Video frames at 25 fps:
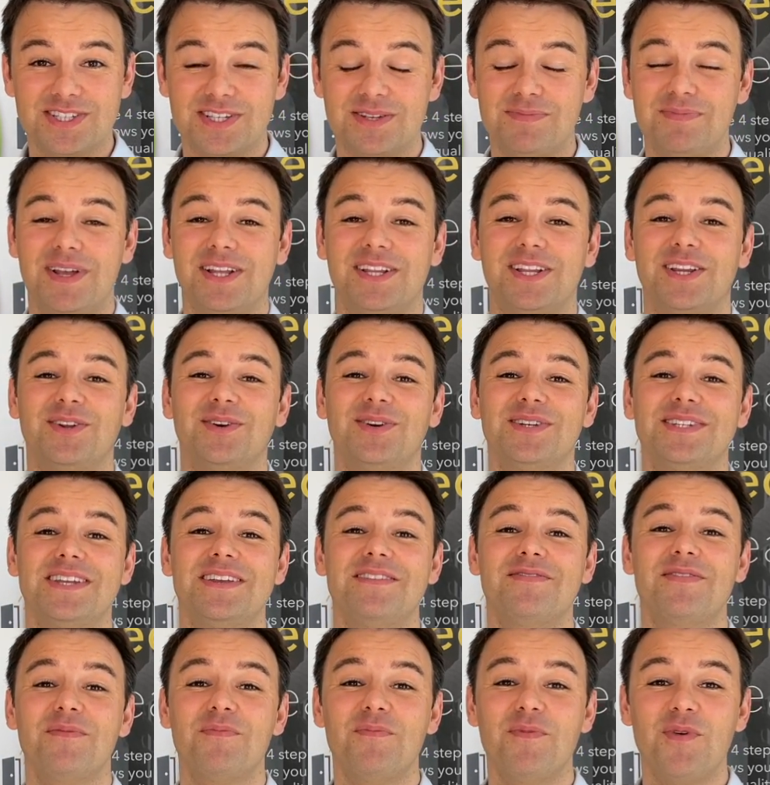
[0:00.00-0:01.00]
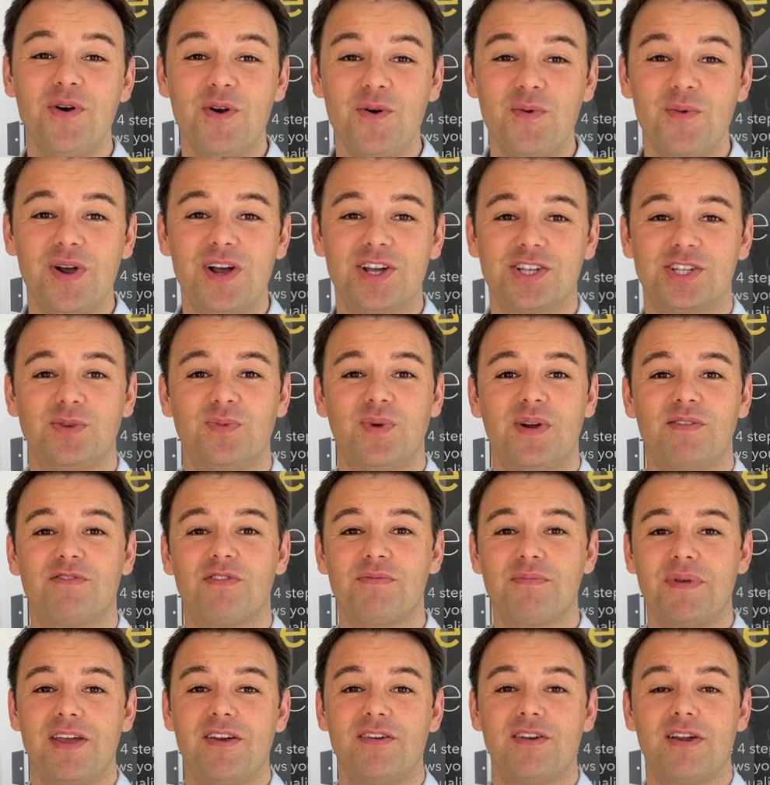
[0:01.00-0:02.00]
It made the noise even more worse. You went
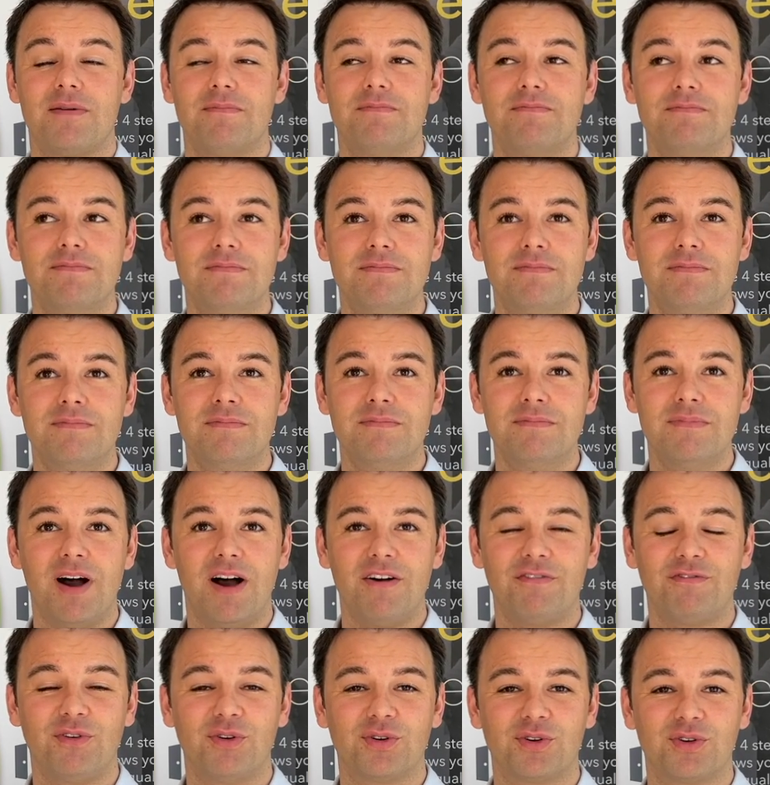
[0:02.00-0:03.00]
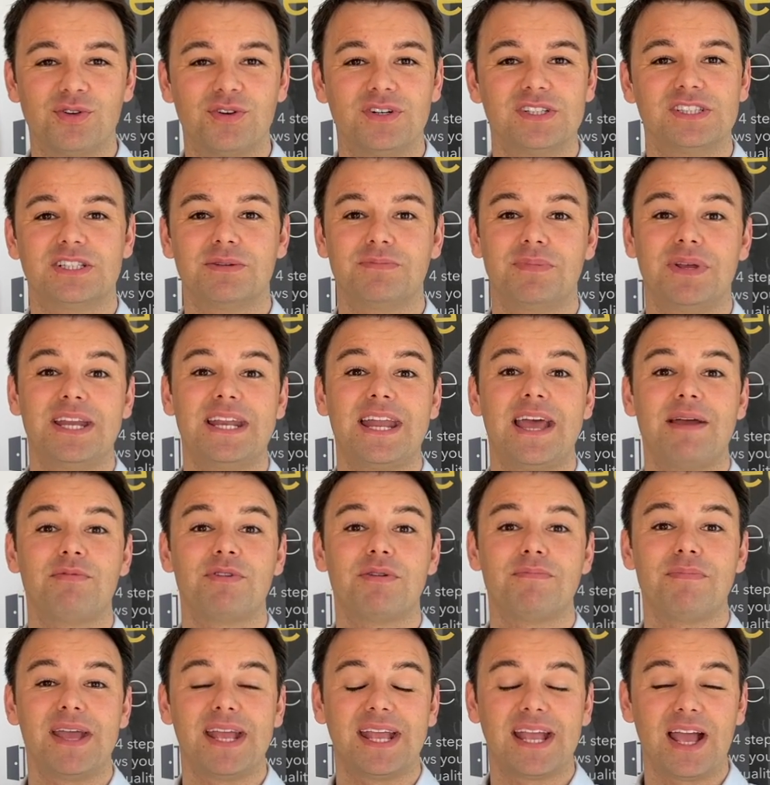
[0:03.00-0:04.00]
from hearing a muffled noise to being able to
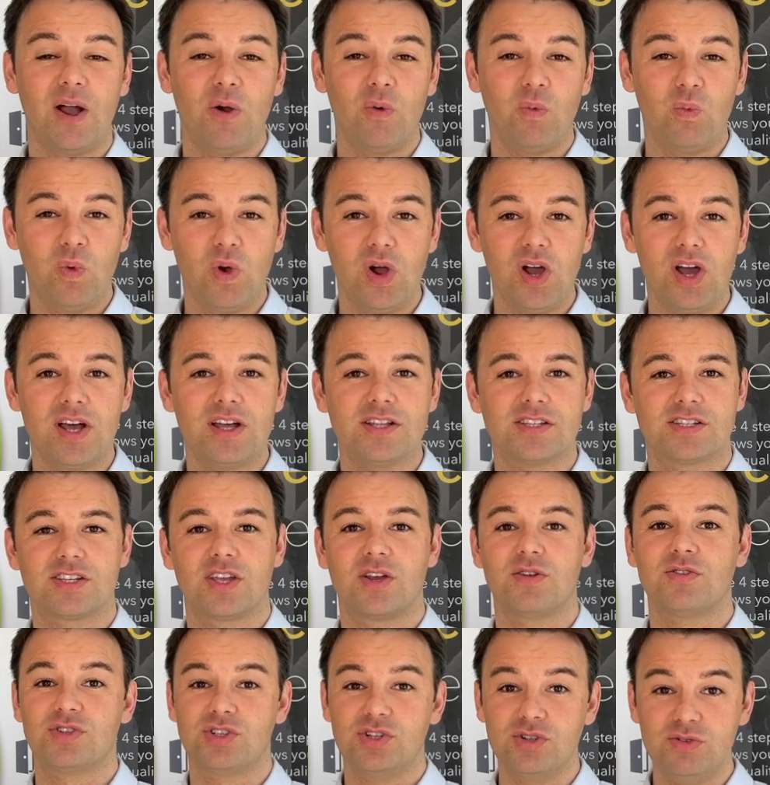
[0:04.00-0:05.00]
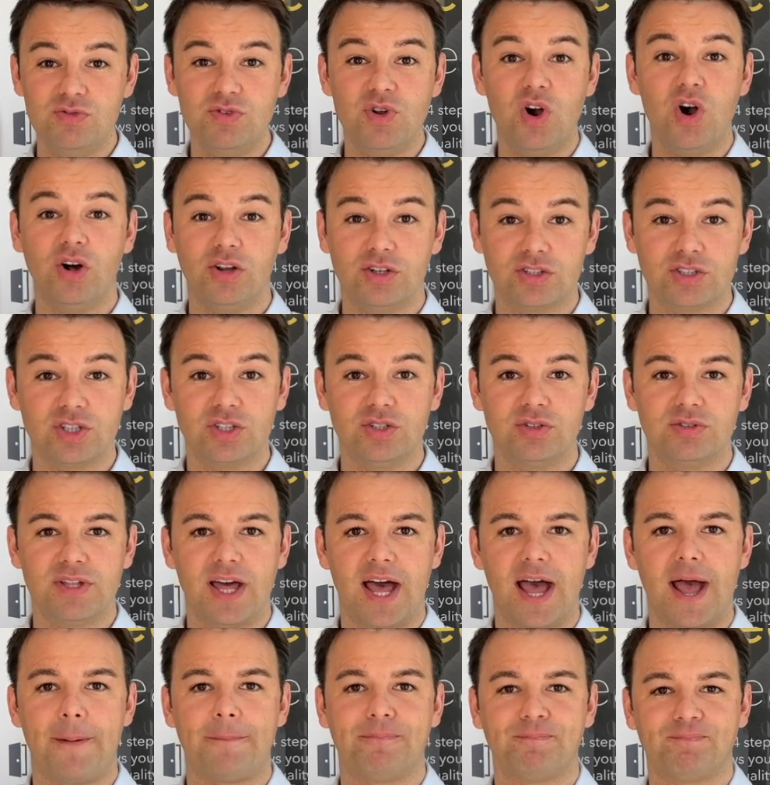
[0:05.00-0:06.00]
make out words. So do not do
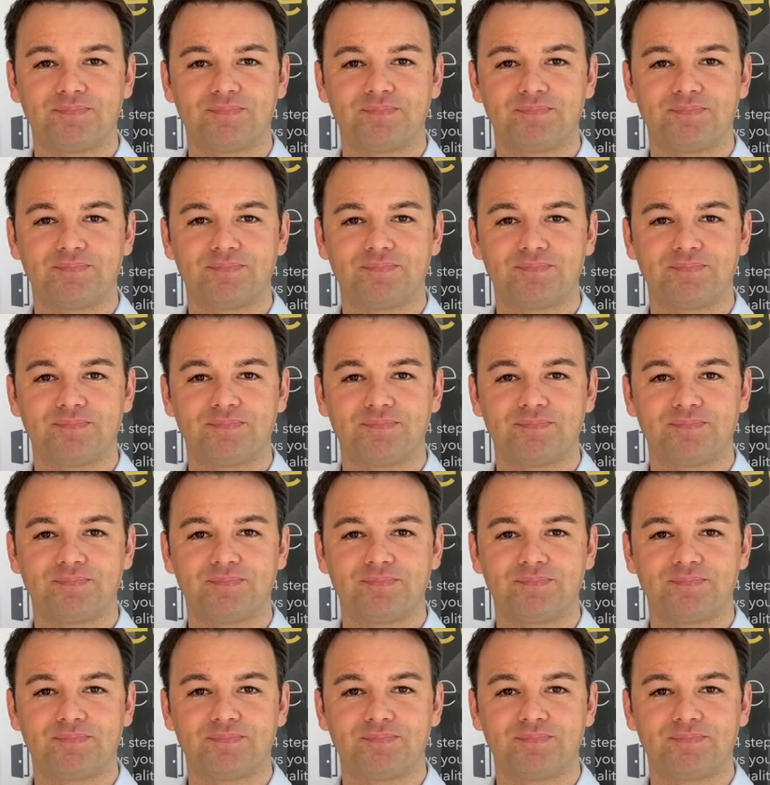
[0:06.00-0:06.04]
that.